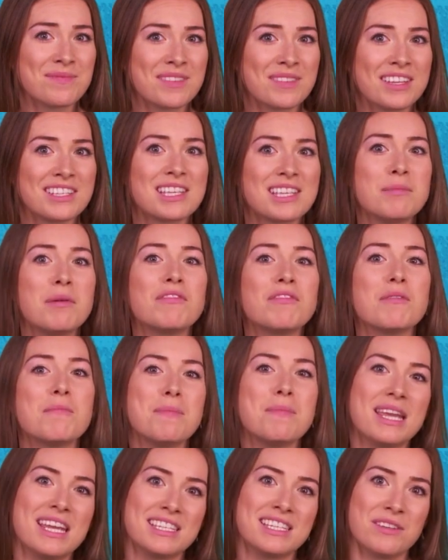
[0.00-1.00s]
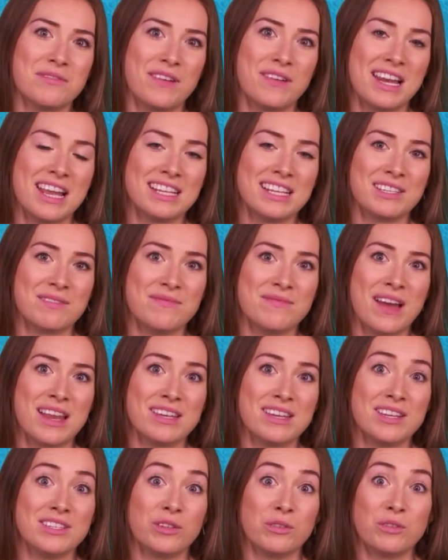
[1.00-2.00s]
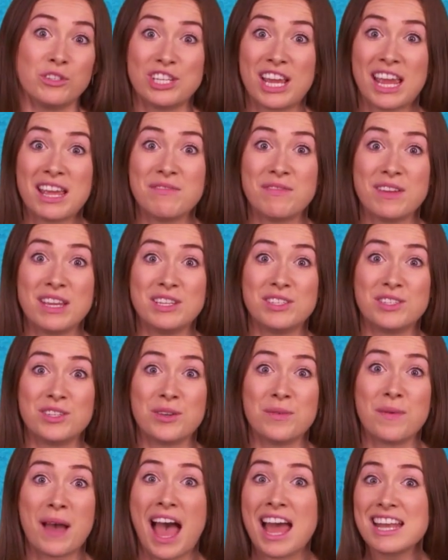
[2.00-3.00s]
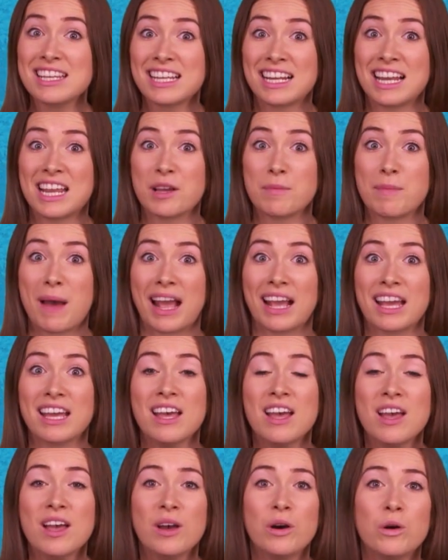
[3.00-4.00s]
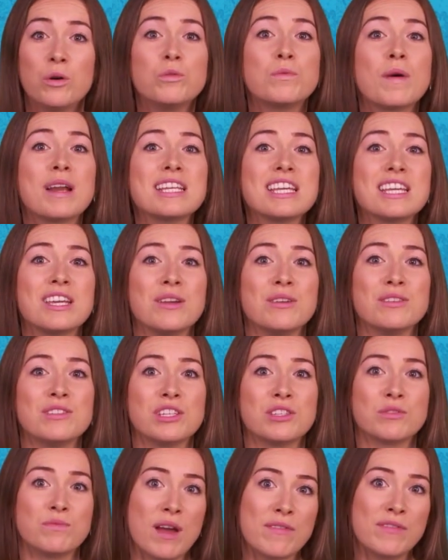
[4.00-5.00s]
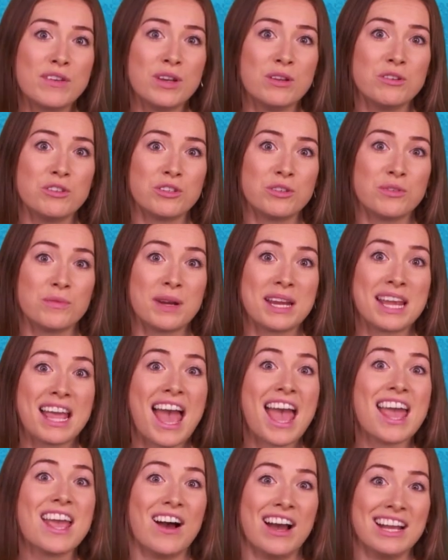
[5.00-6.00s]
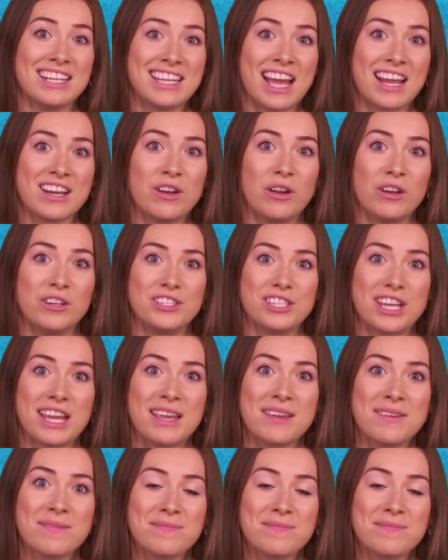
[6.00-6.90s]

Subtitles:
Some of the biggest affiliates and vendors on JVZoo and ClickBank already use this revolutionary AI technology.